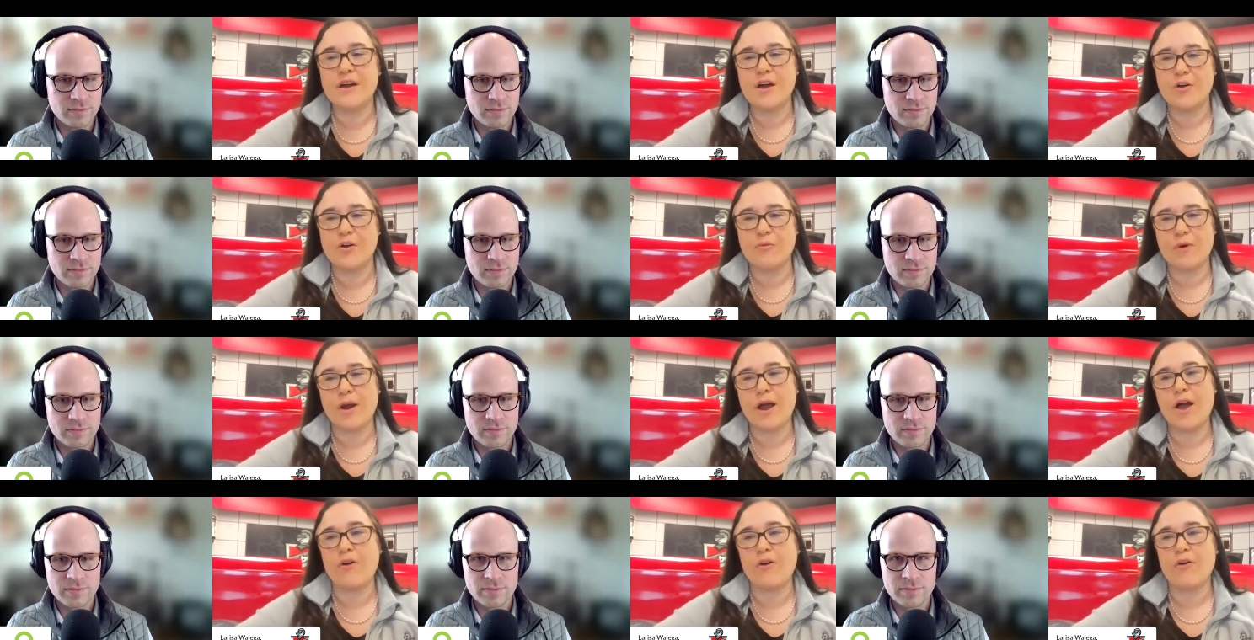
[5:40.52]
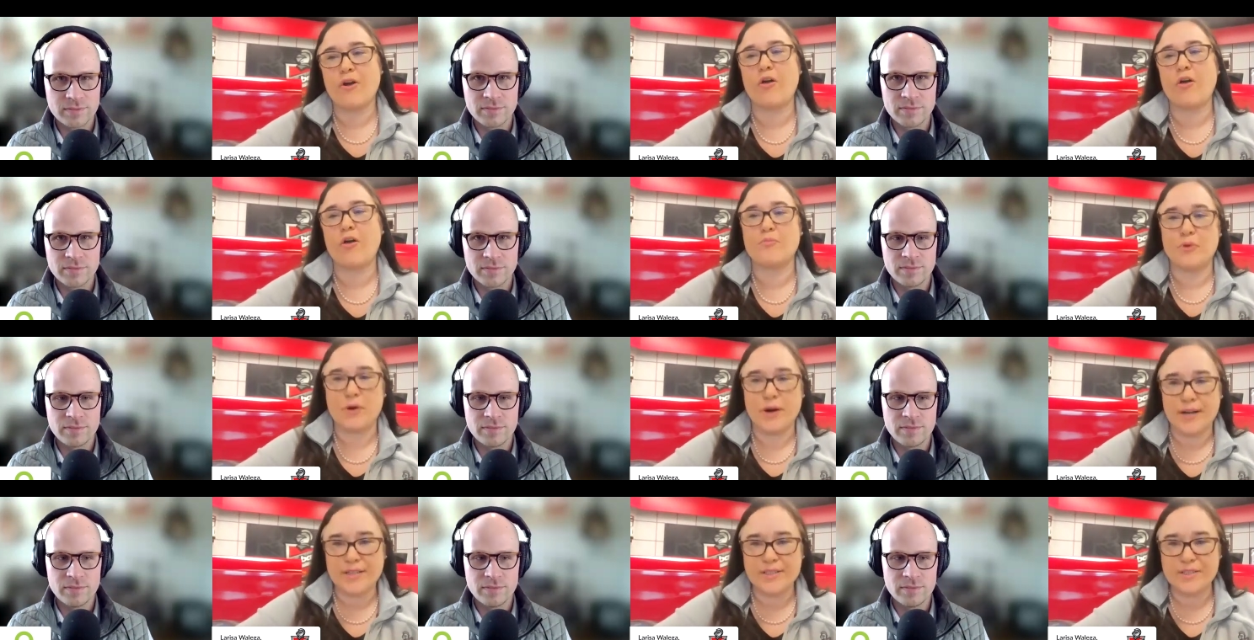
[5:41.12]
Speaker 1: around our
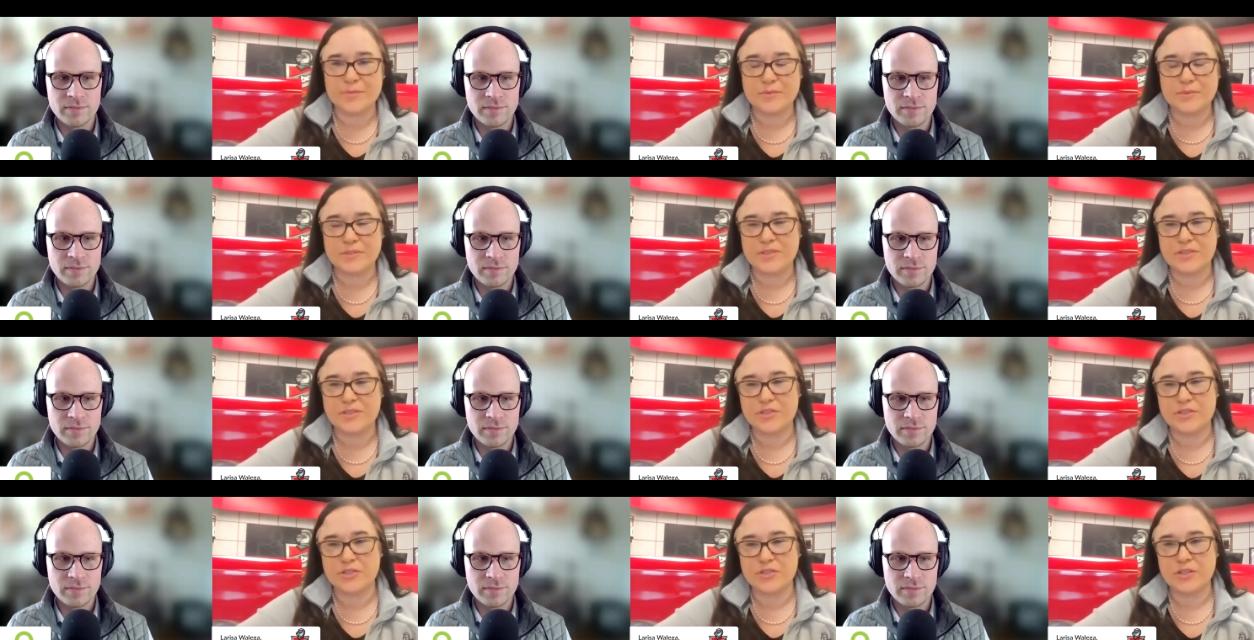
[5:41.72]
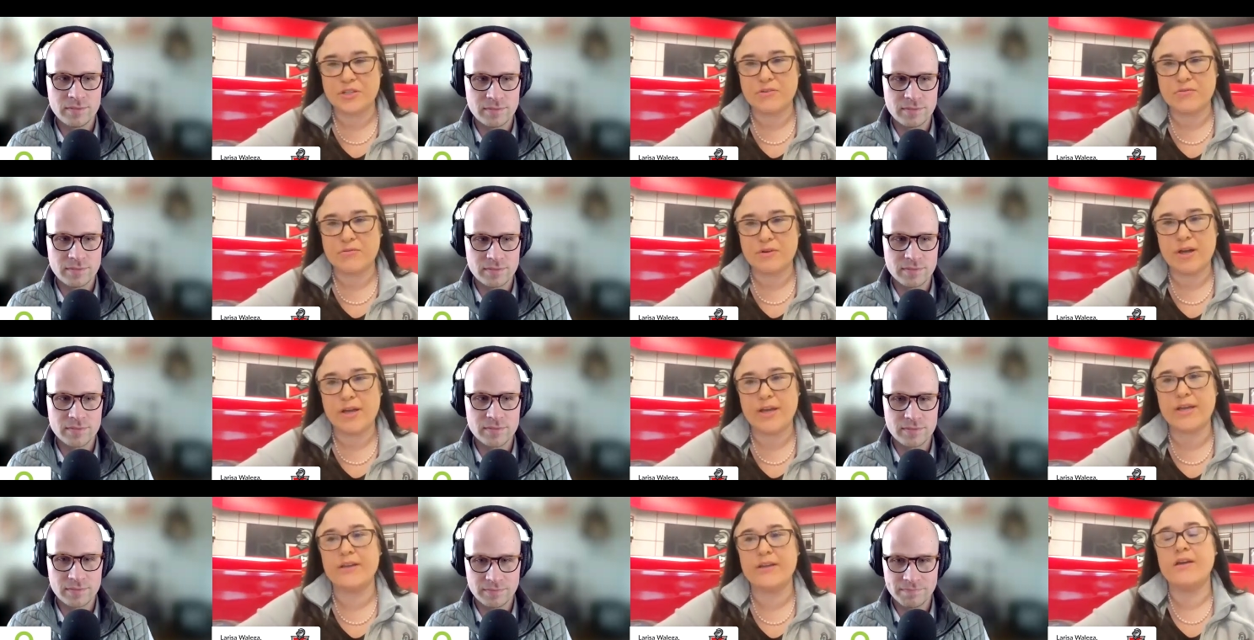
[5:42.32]
brand's positioning,
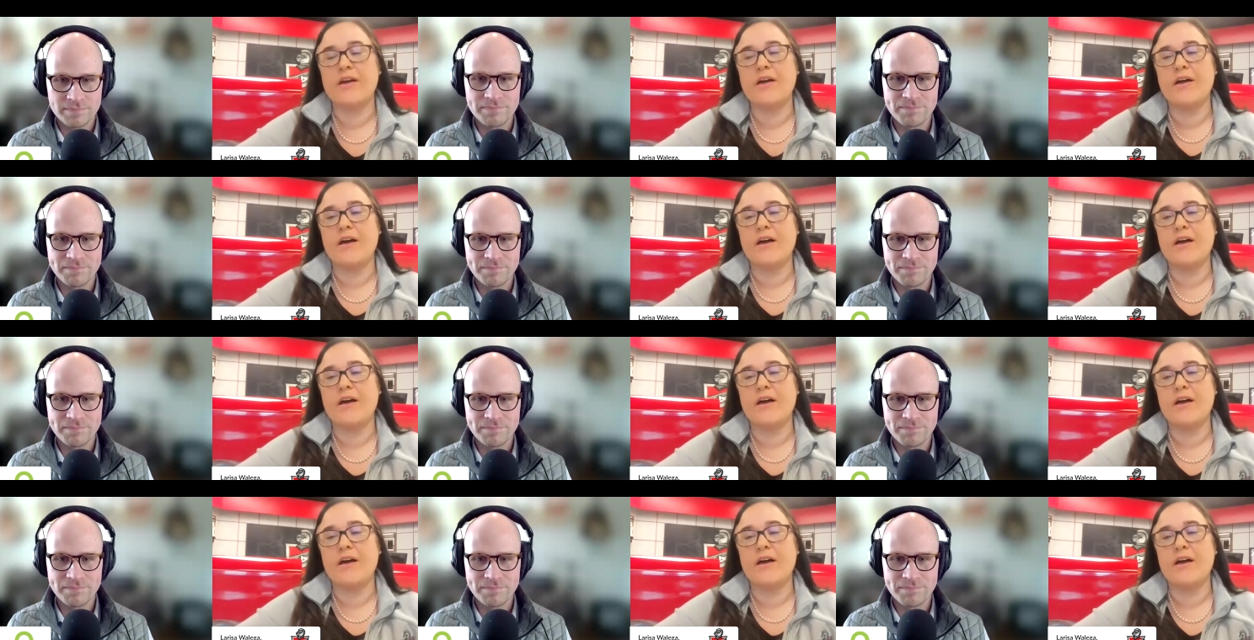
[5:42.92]
right?